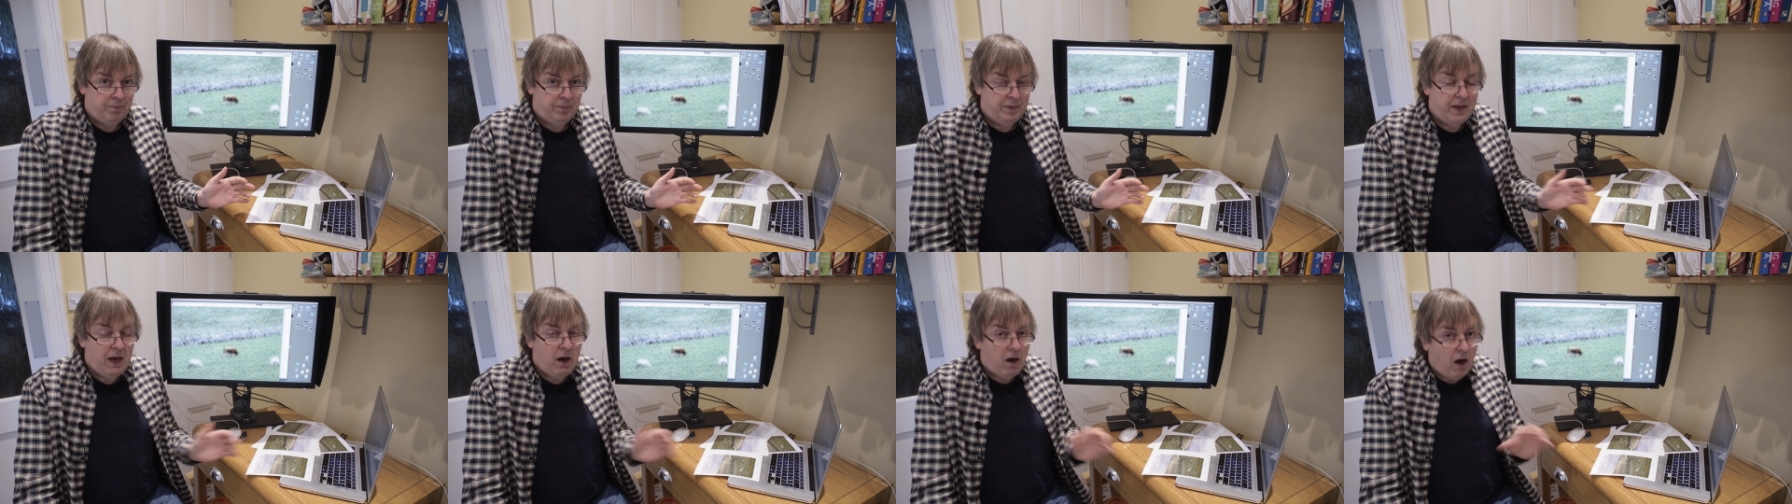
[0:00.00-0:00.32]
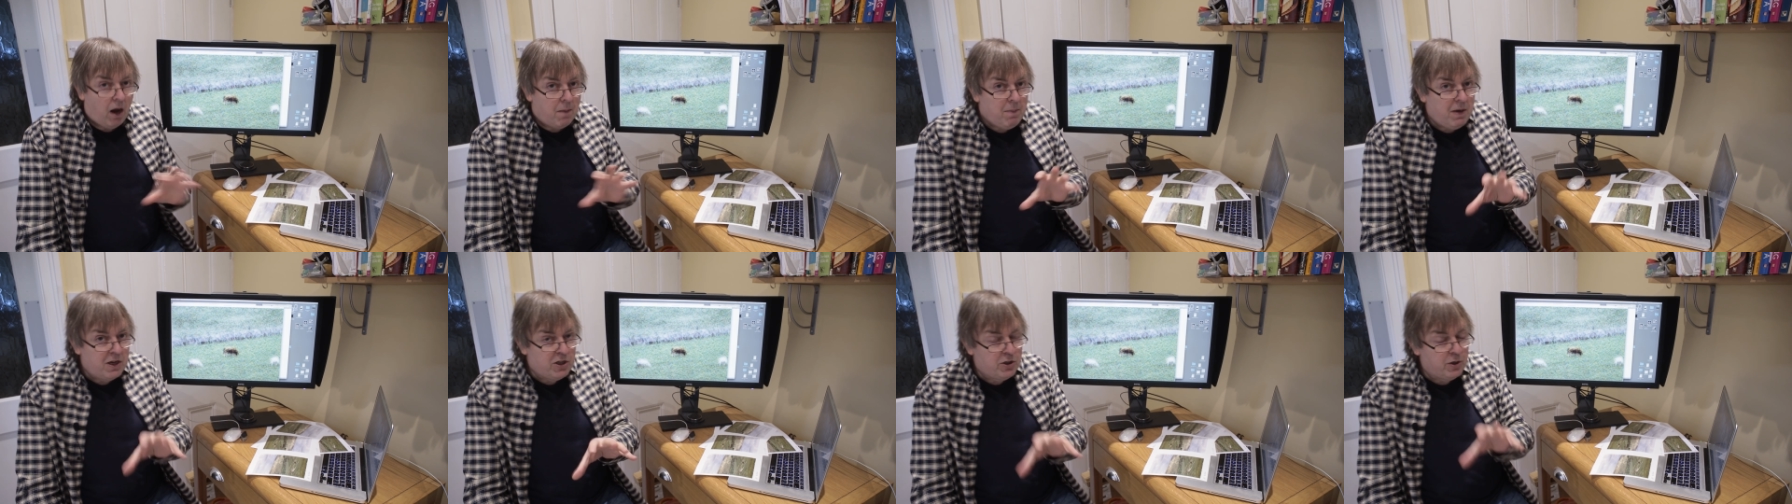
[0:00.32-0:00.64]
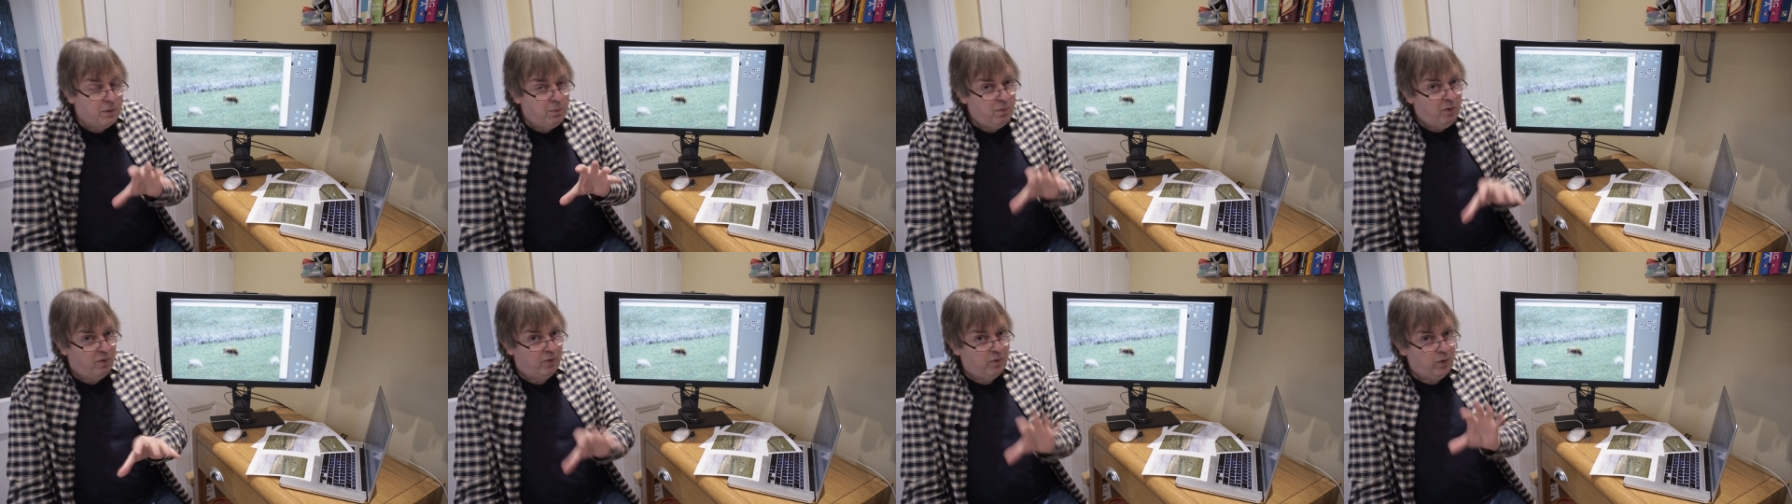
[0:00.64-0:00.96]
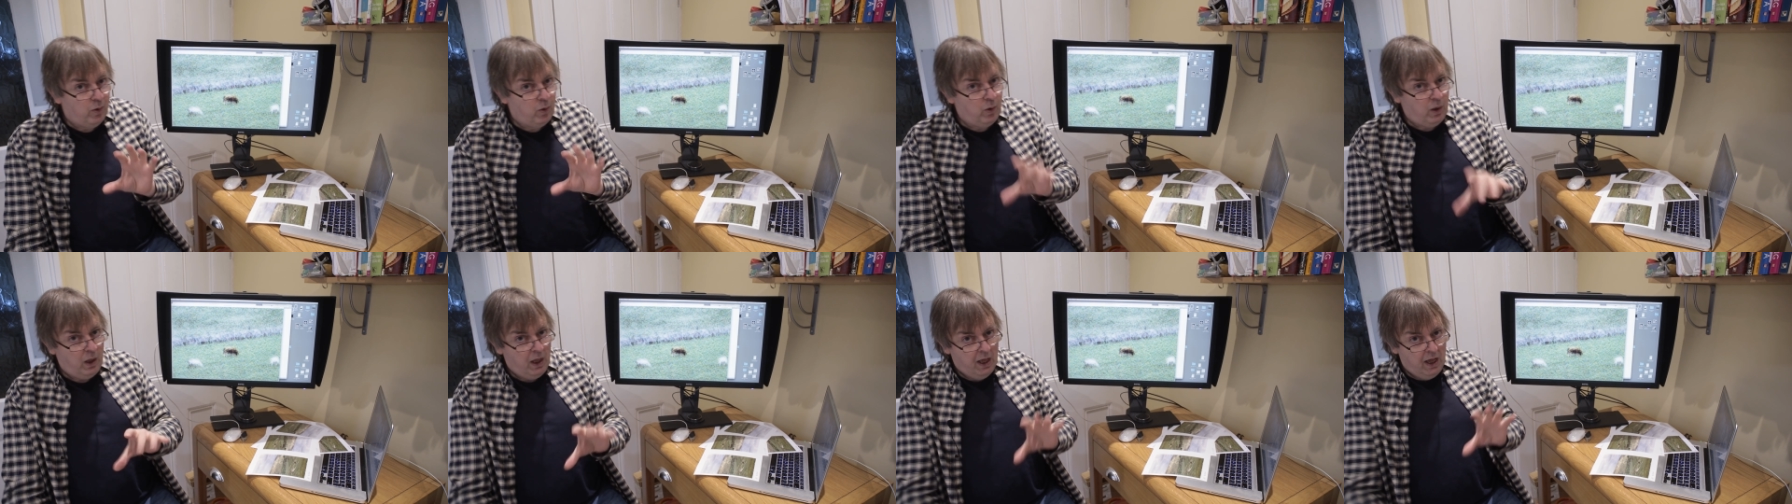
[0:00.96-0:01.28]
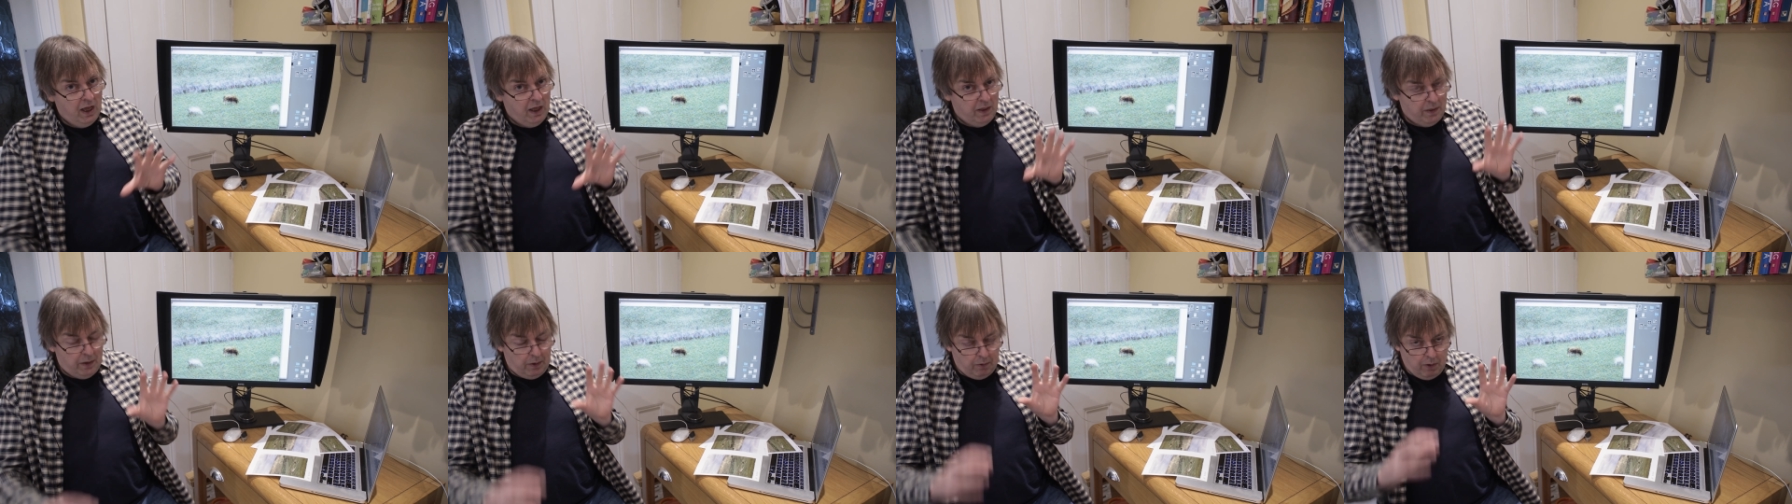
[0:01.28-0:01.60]
Now, I mentioned before,
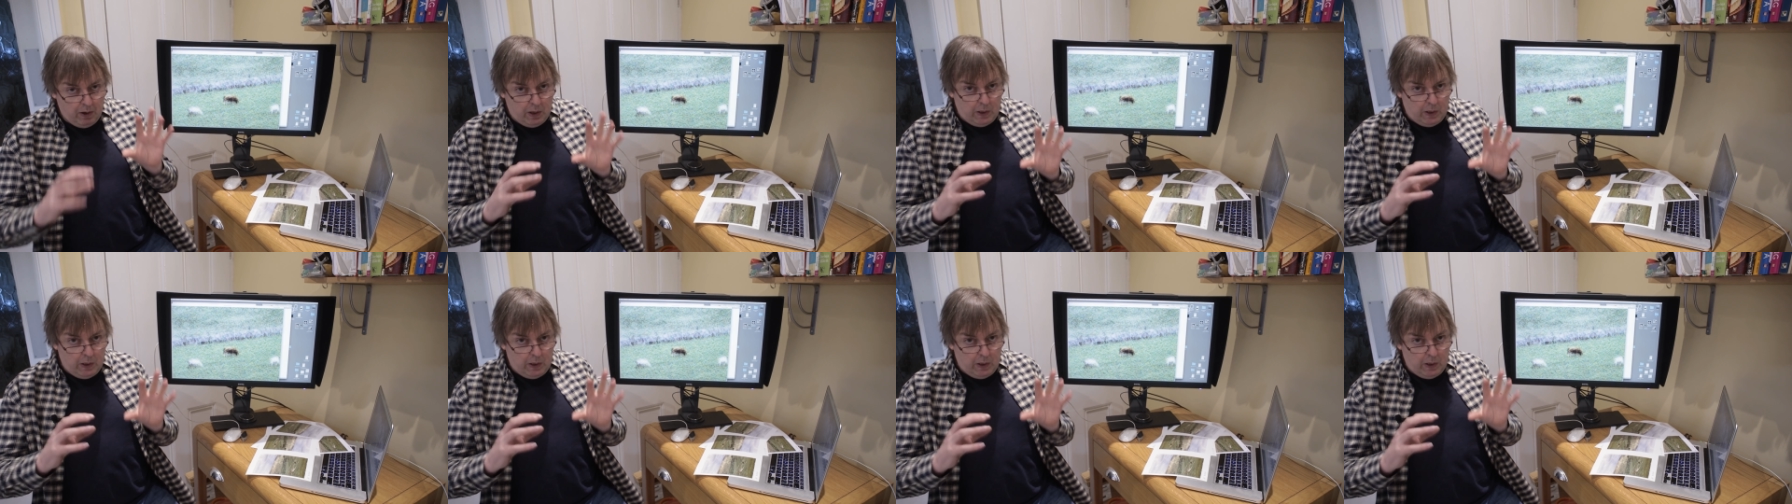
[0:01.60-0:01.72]
there